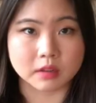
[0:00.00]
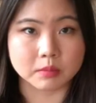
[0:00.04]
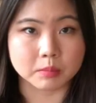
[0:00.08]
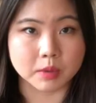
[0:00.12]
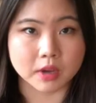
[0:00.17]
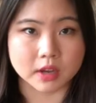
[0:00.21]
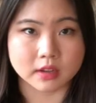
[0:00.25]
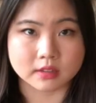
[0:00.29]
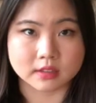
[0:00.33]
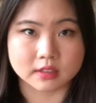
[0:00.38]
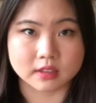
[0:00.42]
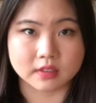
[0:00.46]

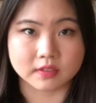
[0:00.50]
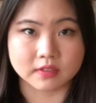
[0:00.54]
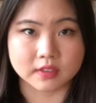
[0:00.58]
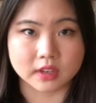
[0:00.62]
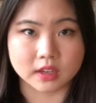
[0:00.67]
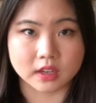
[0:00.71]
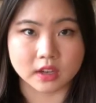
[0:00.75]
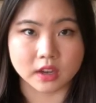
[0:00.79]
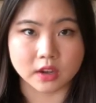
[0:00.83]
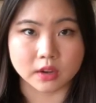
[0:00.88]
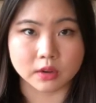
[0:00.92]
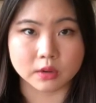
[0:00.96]
unboxing
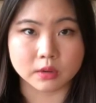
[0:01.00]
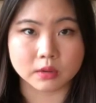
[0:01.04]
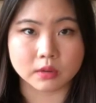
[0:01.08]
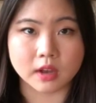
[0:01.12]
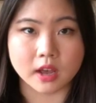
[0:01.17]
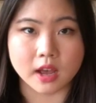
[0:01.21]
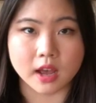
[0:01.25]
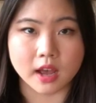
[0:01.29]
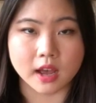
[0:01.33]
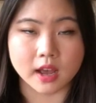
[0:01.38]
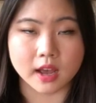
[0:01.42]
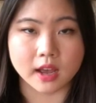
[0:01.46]
video.
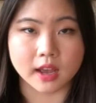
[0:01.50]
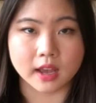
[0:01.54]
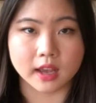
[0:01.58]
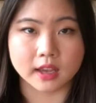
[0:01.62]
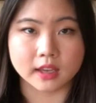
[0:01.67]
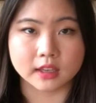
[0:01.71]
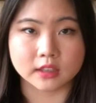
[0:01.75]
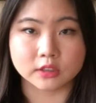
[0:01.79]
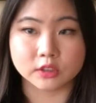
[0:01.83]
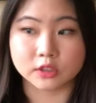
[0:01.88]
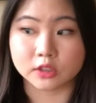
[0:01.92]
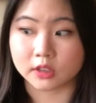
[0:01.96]

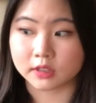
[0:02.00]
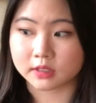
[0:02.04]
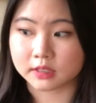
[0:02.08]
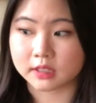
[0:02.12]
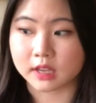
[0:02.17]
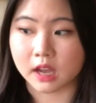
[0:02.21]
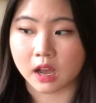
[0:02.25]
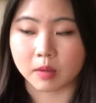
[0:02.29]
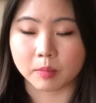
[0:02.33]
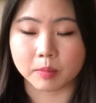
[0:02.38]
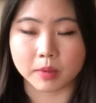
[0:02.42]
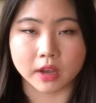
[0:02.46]
I just
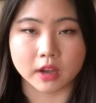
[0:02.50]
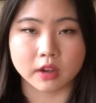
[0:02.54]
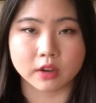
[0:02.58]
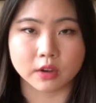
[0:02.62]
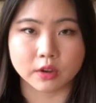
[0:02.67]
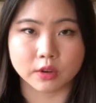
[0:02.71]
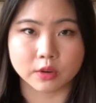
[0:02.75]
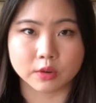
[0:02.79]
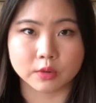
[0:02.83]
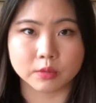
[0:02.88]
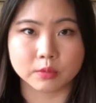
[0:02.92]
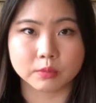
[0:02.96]
got back
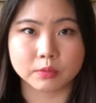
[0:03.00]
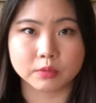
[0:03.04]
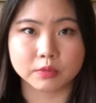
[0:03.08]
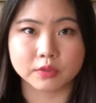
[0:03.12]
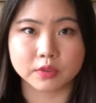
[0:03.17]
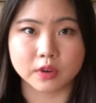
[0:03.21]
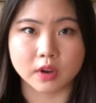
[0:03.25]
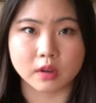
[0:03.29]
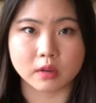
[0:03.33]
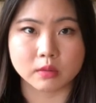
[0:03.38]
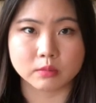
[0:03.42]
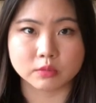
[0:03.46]
home
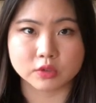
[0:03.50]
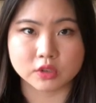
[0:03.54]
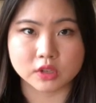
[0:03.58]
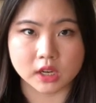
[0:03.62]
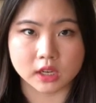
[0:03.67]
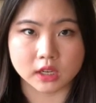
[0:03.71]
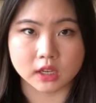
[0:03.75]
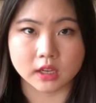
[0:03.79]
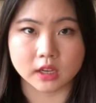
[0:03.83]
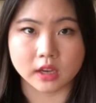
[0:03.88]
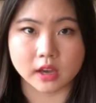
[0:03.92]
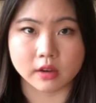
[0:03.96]
from
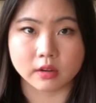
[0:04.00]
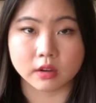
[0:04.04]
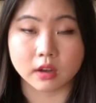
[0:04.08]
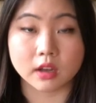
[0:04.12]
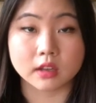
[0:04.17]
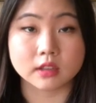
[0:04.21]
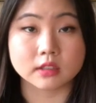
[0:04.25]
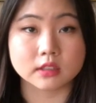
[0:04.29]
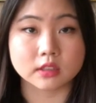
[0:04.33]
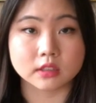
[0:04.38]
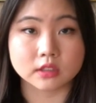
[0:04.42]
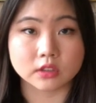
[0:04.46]
checking out
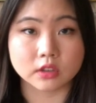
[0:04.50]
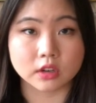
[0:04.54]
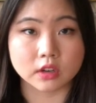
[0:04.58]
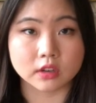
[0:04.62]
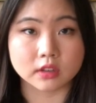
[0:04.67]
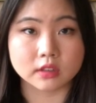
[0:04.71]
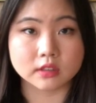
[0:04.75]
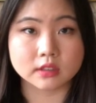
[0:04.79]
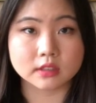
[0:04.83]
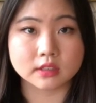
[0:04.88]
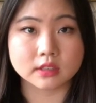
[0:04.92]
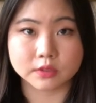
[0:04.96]
Hudson
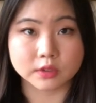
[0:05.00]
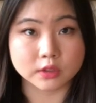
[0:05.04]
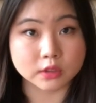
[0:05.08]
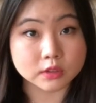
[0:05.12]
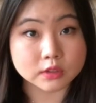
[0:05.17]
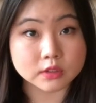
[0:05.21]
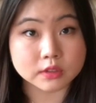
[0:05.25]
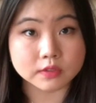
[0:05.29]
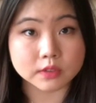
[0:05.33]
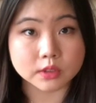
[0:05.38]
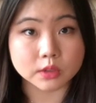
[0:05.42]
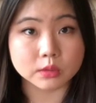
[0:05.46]
Yards. For
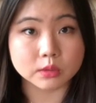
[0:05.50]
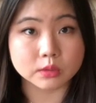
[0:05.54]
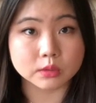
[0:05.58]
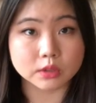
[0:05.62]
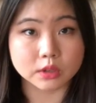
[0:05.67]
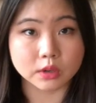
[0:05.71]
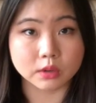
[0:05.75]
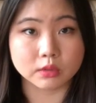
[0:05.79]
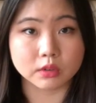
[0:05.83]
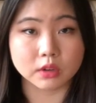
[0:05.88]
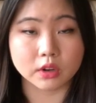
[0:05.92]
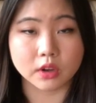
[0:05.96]
those of you who
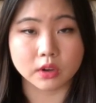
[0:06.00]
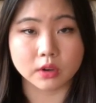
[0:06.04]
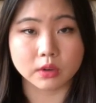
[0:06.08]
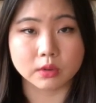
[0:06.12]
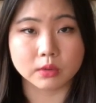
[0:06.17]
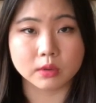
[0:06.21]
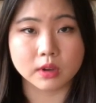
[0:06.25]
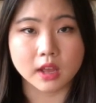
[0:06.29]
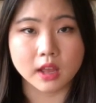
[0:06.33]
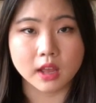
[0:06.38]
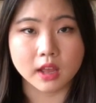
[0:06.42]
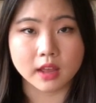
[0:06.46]
don't
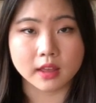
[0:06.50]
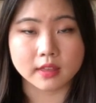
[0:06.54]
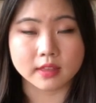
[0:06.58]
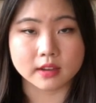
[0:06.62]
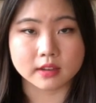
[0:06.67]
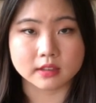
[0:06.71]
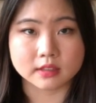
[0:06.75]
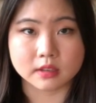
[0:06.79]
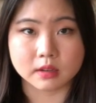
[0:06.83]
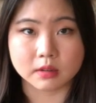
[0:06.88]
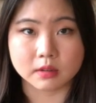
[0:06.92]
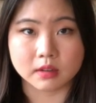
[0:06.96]
know,
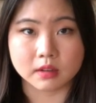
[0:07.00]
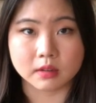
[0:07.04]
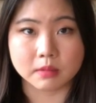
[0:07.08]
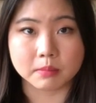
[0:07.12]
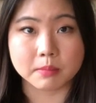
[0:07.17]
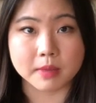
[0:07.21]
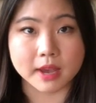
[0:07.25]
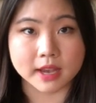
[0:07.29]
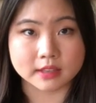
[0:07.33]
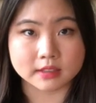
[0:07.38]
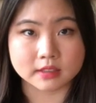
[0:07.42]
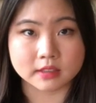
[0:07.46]
there's a
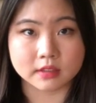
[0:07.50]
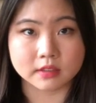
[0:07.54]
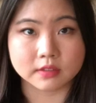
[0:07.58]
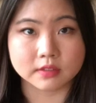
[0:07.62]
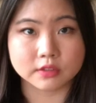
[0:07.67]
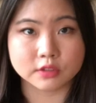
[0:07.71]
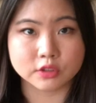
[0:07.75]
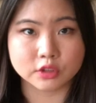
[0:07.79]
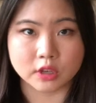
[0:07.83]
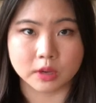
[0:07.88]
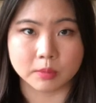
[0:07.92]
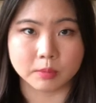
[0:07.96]
massive
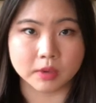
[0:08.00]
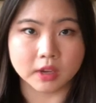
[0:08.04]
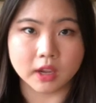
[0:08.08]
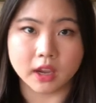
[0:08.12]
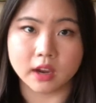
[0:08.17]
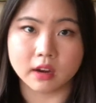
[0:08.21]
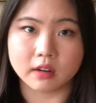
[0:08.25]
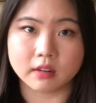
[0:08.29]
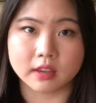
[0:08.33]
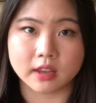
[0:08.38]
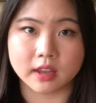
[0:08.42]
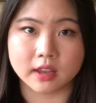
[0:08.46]
shopping
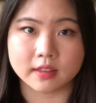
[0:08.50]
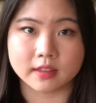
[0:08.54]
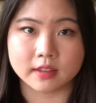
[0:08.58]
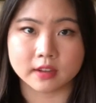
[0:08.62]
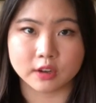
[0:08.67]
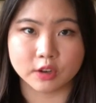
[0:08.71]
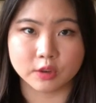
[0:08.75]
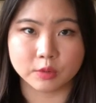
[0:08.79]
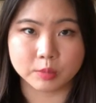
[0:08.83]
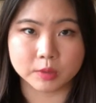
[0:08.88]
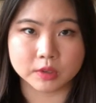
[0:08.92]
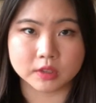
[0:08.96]
area
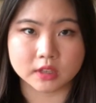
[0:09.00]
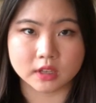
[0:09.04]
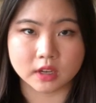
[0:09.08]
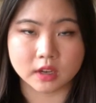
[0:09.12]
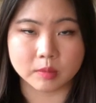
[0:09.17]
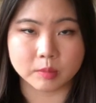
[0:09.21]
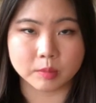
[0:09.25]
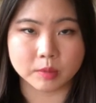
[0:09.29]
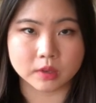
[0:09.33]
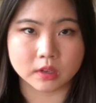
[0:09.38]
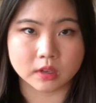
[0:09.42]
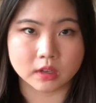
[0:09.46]
that opened
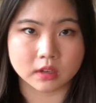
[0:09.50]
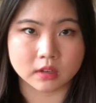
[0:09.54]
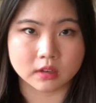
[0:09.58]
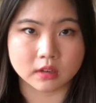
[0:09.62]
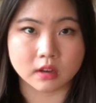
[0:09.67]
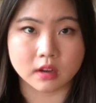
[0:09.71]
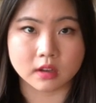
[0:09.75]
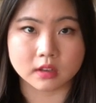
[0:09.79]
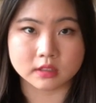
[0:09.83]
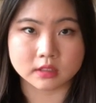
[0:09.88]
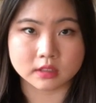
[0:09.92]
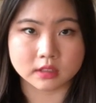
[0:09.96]
up in
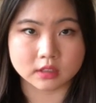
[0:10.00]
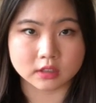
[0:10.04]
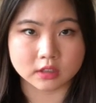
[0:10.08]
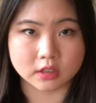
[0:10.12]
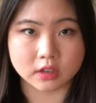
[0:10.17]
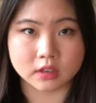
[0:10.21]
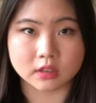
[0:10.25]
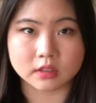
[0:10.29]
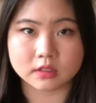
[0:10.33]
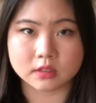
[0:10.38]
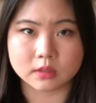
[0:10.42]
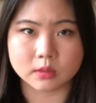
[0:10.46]
Hudson
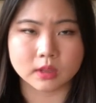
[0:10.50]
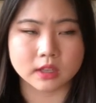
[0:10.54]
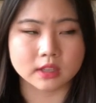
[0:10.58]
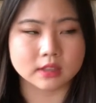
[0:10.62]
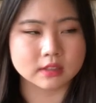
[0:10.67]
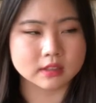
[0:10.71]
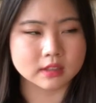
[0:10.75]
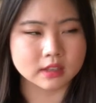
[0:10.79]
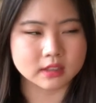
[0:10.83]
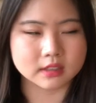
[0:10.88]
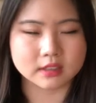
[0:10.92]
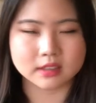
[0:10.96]
Yards, so
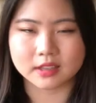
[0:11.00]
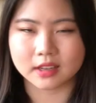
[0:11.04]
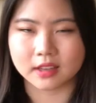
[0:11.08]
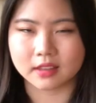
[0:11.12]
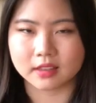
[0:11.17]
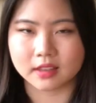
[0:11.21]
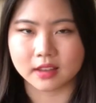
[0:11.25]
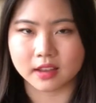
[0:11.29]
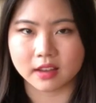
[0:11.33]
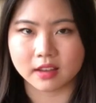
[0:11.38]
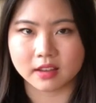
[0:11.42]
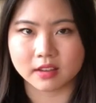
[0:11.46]
that's like
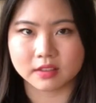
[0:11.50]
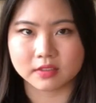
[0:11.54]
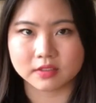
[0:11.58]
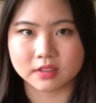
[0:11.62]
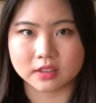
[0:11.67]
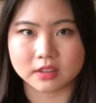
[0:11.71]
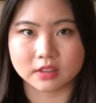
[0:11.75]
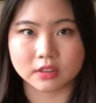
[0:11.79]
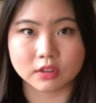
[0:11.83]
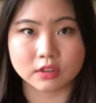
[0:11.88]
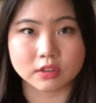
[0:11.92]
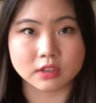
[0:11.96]
10th Ave
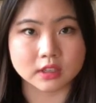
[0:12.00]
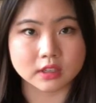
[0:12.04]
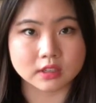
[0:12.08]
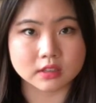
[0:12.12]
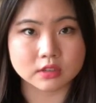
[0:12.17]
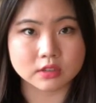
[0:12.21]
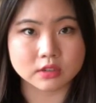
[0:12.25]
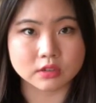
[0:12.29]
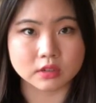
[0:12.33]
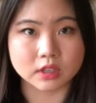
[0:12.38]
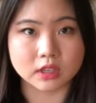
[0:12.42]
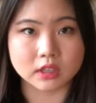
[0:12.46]
and 30th
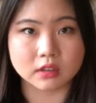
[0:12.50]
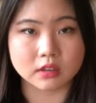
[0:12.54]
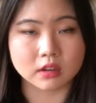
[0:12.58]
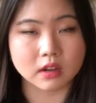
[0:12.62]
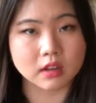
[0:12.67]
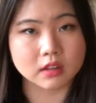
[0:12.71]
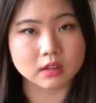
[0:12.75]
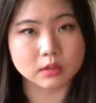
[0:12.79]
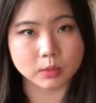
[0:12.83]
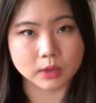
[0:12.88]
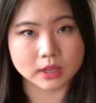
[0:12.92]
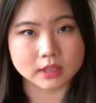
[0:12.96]
Street
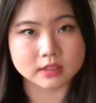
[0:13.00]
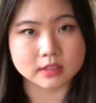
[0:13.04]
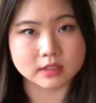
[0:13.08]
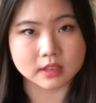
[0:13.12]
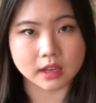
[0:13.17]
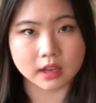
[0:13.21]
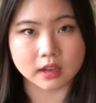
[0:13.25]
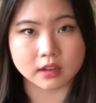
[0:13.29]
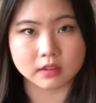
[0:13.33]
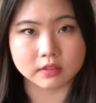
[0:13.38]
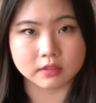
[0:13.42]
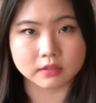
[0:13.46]
on the west
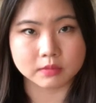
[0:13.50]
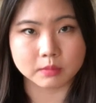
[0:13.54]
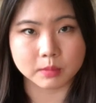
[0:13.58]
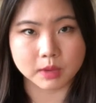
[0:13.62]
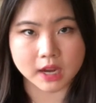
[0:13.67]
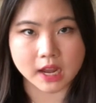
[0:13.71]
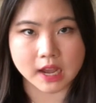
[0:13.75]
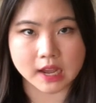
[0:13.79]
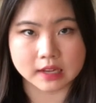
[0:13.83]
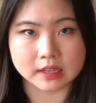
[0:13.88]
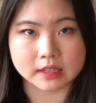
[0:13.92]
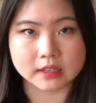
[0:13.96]
side of
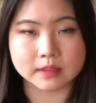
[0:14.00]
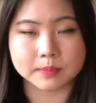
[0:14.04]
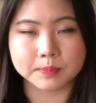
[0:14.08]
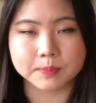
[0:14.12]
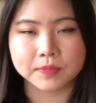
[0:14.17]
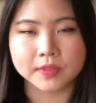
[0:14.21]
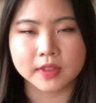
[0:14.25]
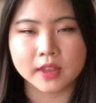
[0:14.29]
Manhattan.